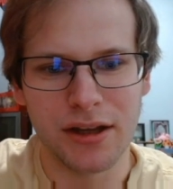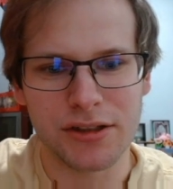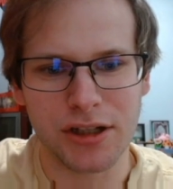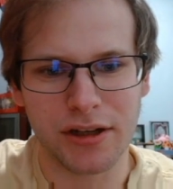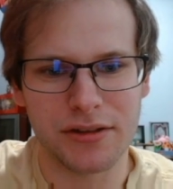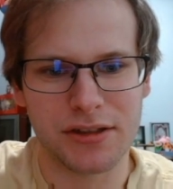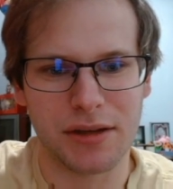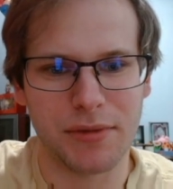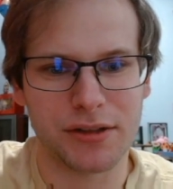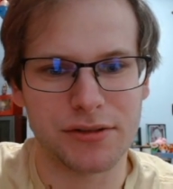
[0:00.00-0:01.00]
Suck in the set
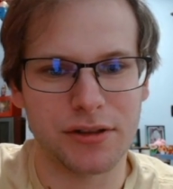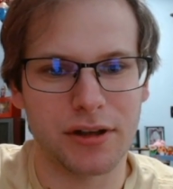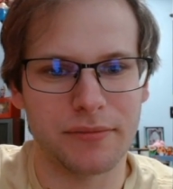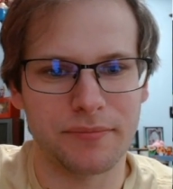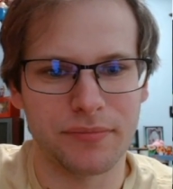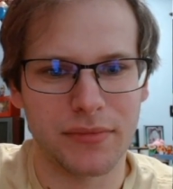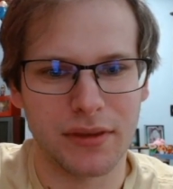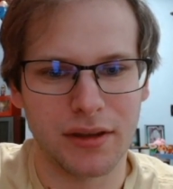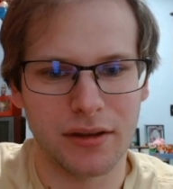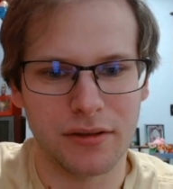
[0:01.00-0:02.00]
monster.
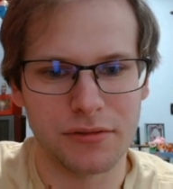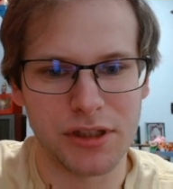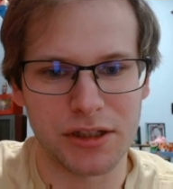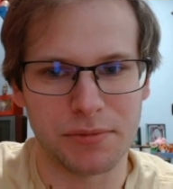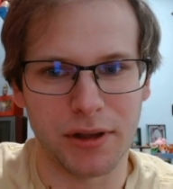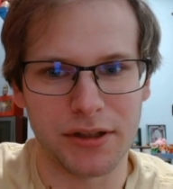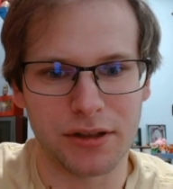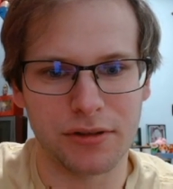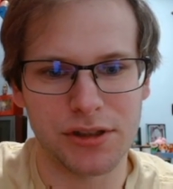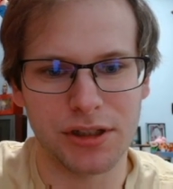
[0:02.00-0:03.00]
See, it's probably
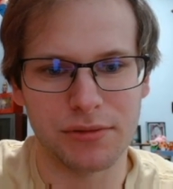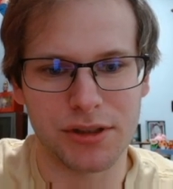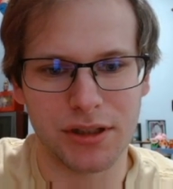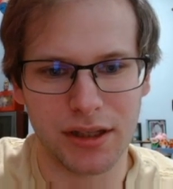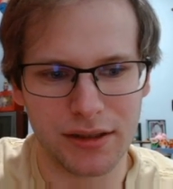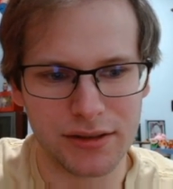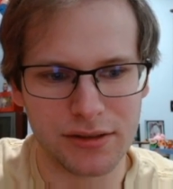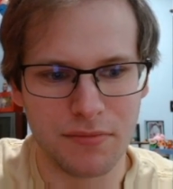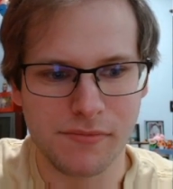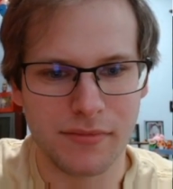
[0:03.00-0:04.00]
Dekoichi, which it
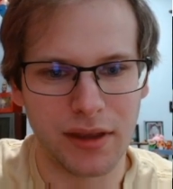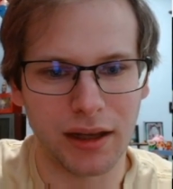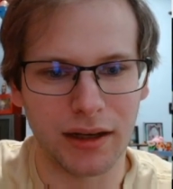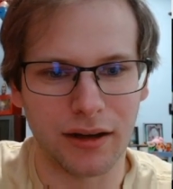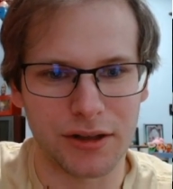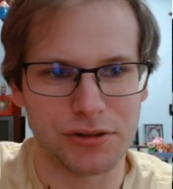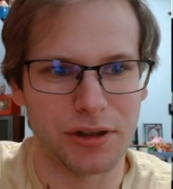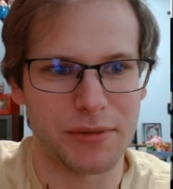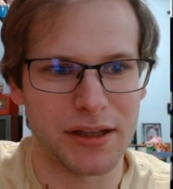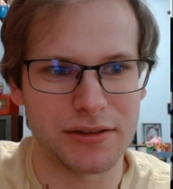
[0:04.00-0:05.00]
is. And
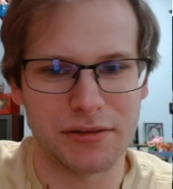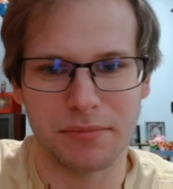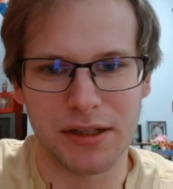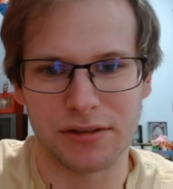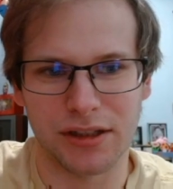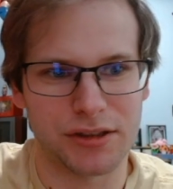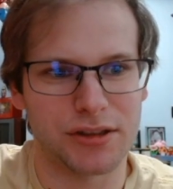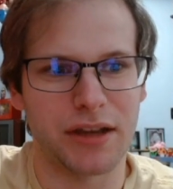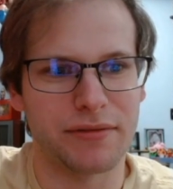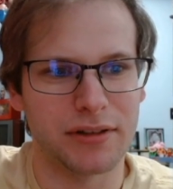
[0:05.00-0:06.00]
Atrom has basically
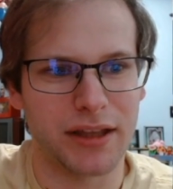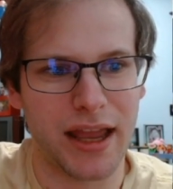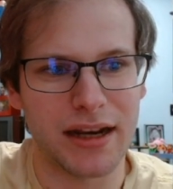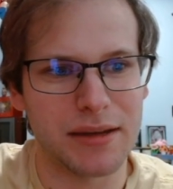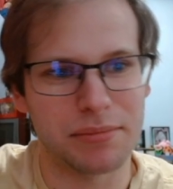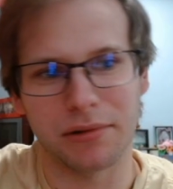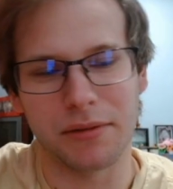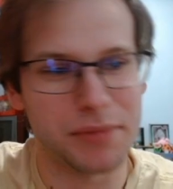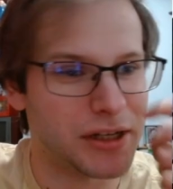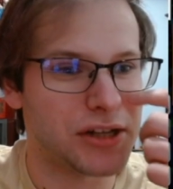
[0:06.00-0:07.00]
stifled any
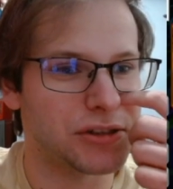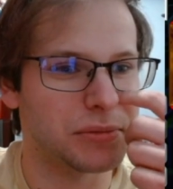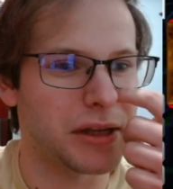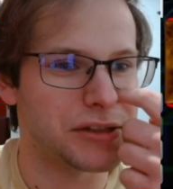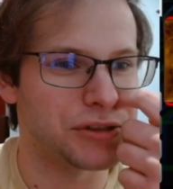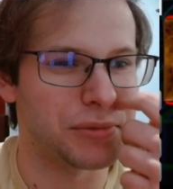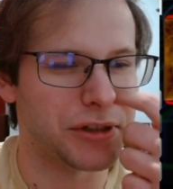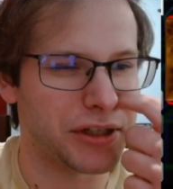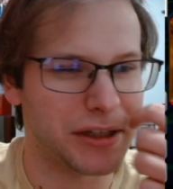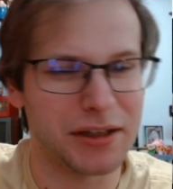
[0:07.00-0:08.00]
potential play Super
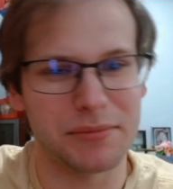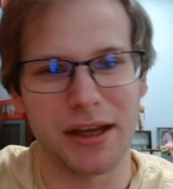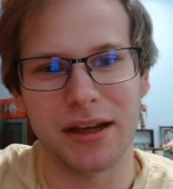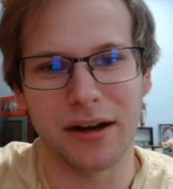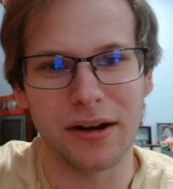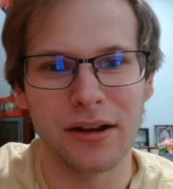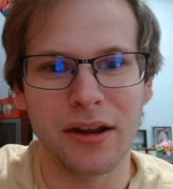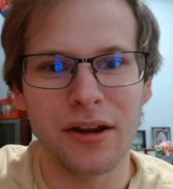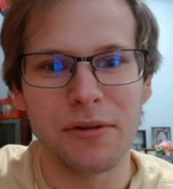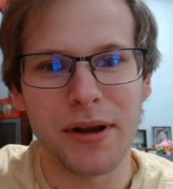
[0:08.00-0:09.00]
Ducky can make here.
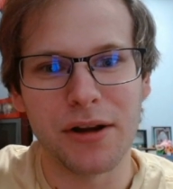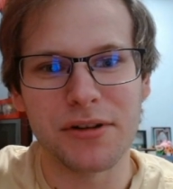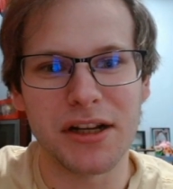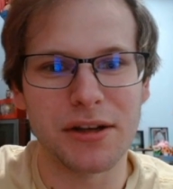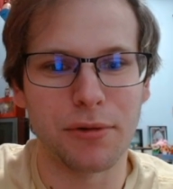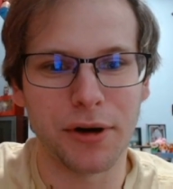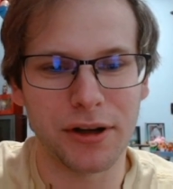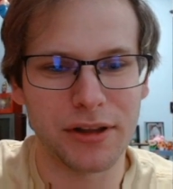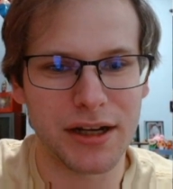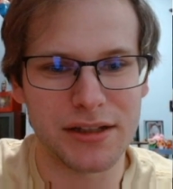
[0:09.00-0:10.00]
We know DD
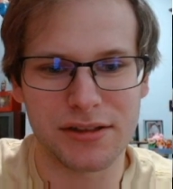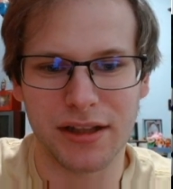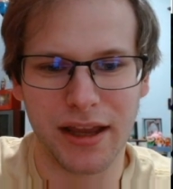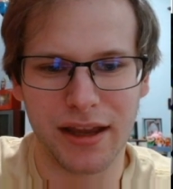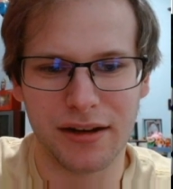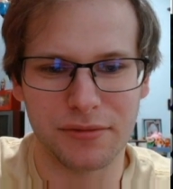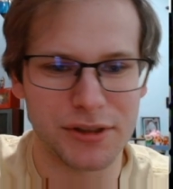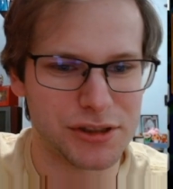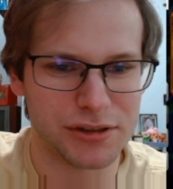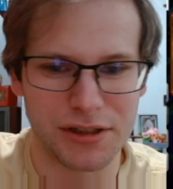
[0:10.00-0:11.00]
Warrior Lady is in the hand,
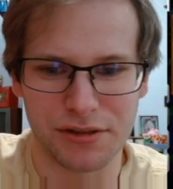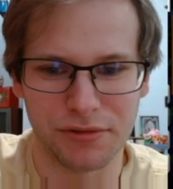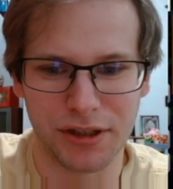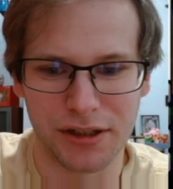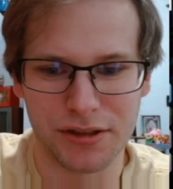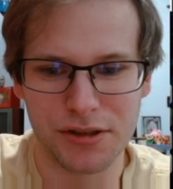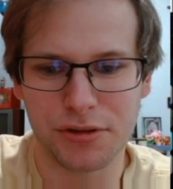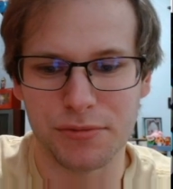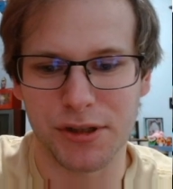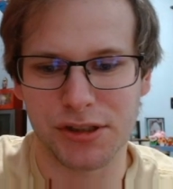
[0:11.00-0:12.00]
which isn't really going to do
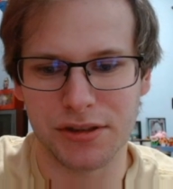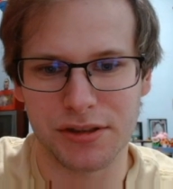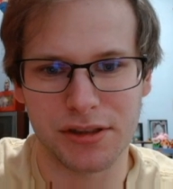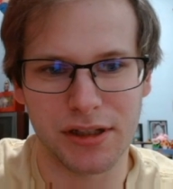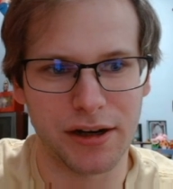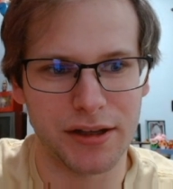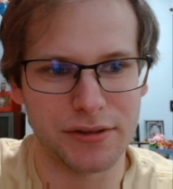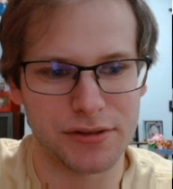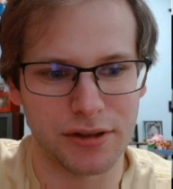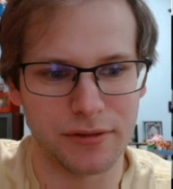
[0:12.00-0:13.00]
too much in this scenario,
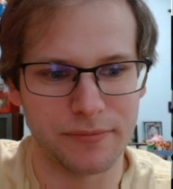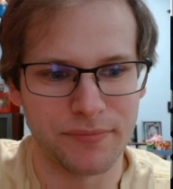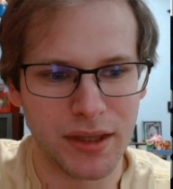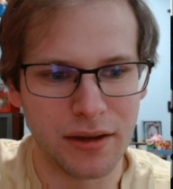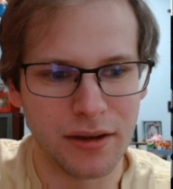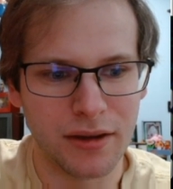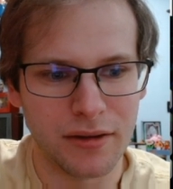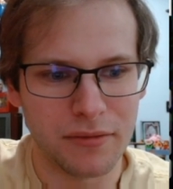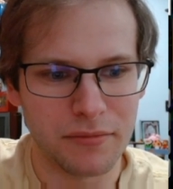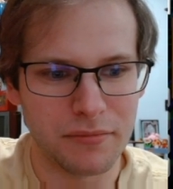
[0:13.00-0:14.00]
so
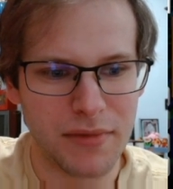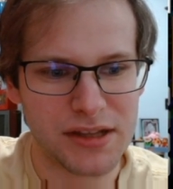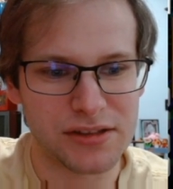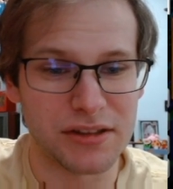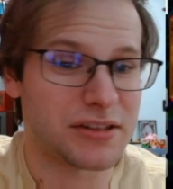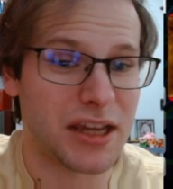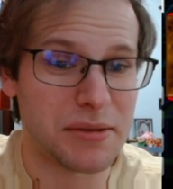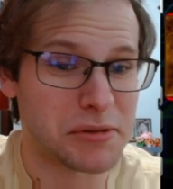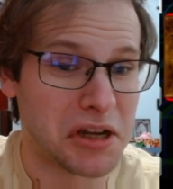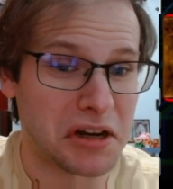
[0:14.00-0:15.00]
basically this game
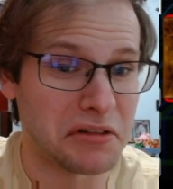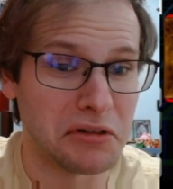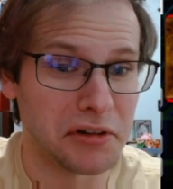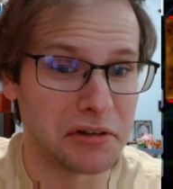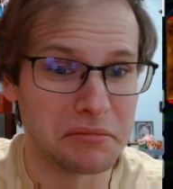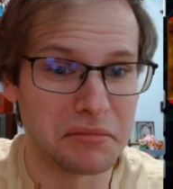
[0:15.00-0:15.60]
is kind of over.